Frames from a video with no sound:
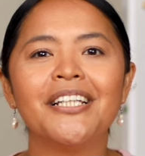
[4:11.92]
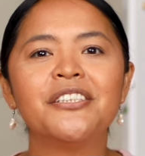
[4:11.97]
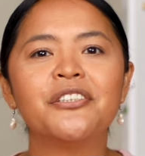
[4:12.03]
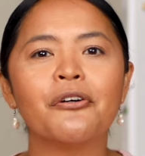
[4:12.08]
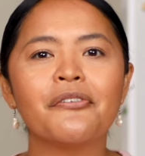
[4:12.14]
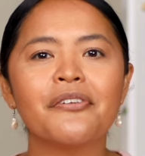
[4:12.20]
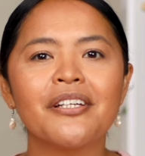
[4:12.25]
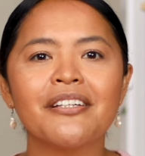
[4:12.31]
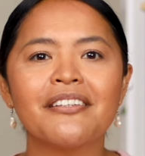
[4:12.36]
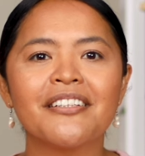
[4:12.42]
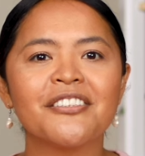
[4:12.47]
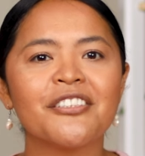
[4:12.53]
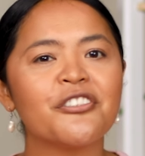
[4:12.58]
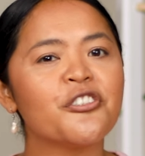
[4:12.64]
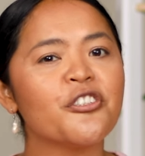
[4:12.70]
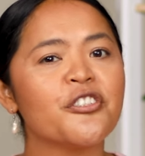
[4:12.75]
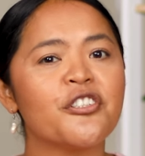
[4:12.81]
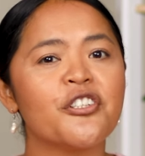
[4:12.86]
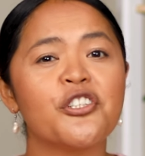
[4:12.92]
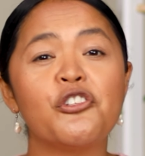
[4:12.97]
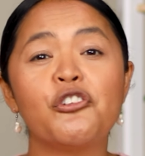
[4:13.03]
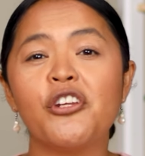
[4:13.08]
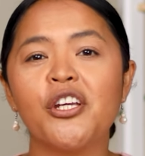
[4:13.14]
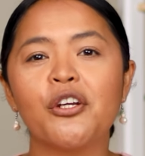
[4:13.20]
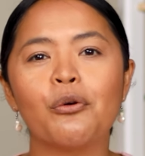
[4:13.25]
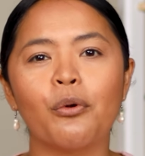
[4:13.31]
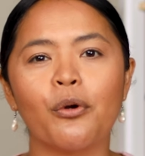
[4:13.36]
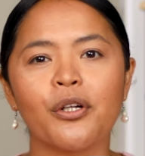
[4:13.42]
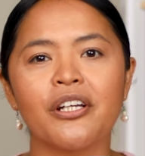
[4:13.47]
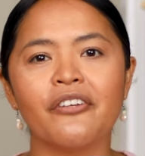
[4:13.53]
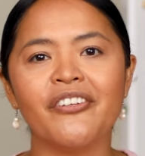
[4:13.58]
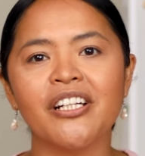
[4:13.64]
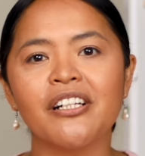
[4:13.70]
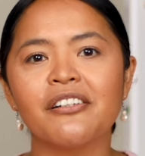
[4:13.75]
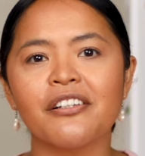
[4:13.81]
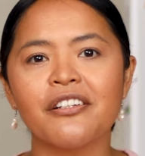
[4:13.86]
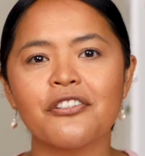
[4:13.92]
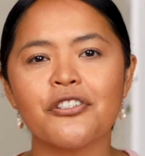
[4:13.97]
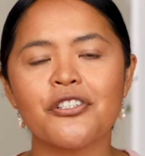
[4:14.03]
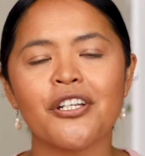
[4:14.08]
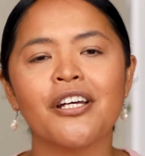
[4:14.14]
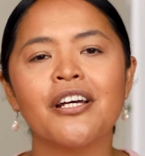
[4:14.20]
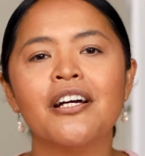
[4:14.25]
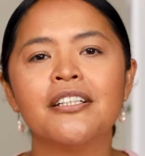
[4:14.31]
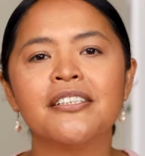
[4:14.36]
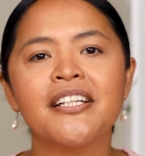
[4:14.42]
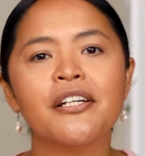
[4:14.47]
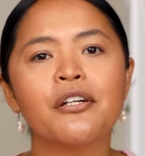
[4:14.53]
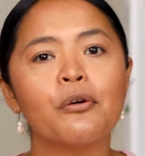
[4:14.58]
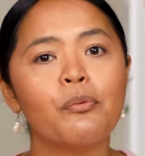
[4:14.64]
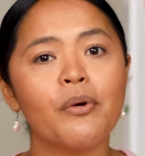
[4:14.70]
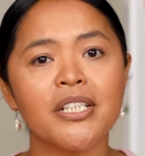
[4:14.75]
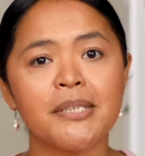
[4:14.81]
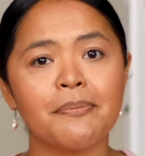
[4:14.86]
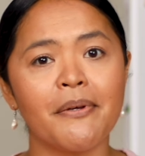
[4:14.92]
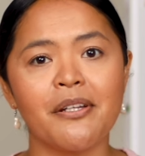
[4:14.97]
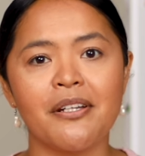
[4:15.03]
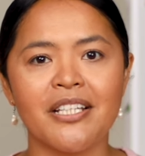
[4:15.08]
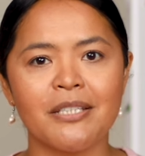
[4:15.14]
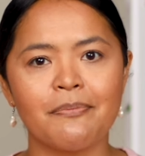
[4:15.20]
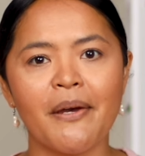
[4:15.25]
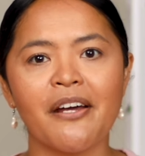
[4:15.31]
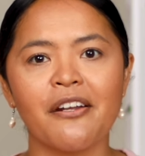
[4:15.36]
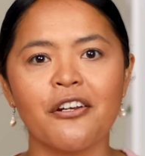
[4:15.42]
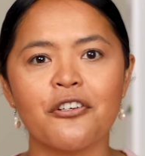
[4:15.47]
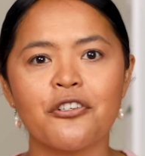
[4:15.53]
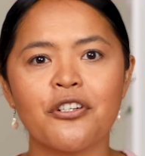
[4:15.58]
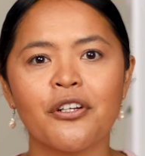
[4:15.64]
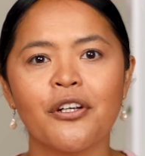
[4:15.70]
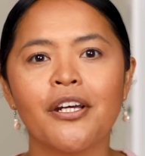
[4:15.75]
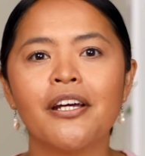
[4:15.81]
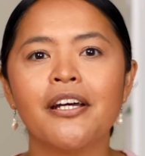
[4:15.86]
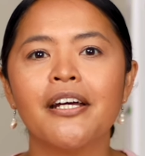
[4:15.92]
And don't think this is just a unique quirk of English. Take huésped in Spanish.